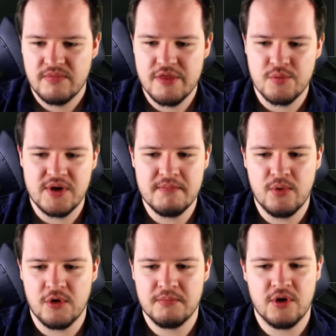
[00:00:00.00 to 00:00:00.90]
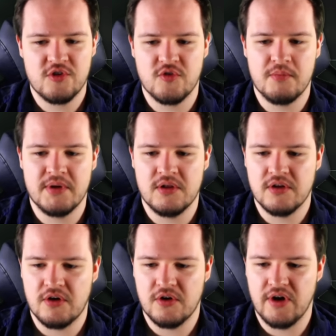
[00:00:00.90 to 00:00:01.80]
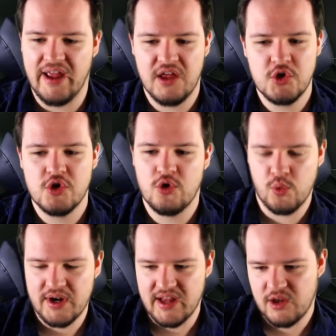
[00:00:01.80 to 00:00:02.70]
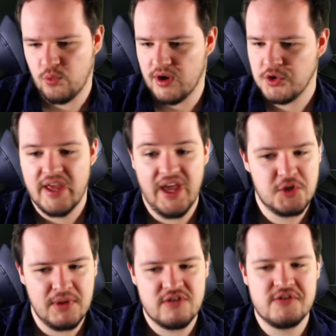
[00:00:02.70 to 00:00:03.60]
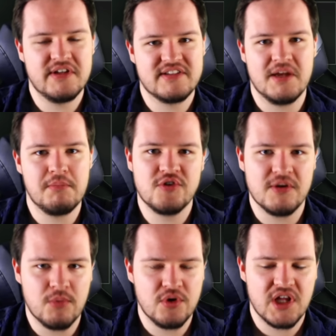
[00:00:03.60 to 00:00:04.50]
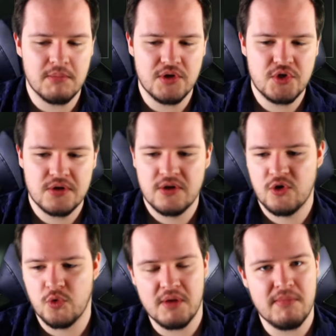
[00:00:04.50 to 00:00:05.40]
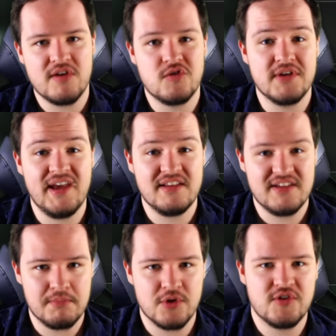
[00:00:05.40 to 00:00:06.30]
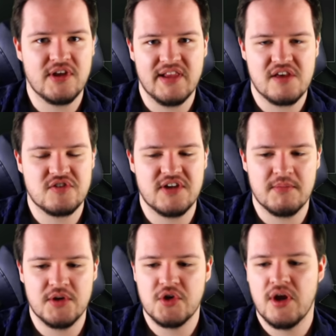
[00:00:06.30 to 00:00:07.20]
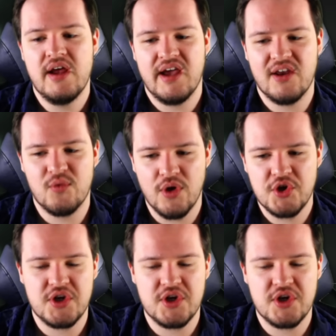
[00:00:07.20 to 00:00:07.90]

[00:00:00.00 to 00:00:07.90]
3 important parts of a build are edge, grit, and rush. Edge makes you deal 10% more damage, grit makes you take 10% less damage, and rush